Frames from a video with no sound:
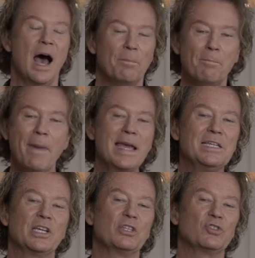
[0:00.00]

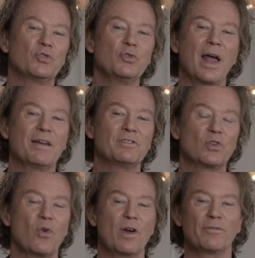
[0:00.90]
amazing true life
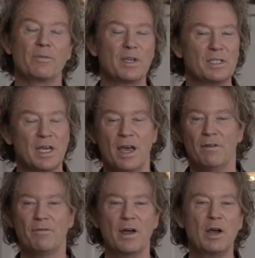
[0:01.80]
story from this
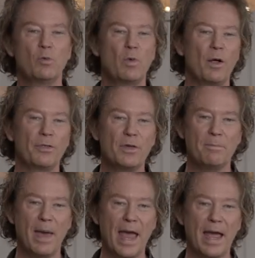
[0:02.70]
very wealthy
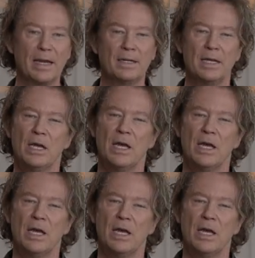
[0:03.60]
man,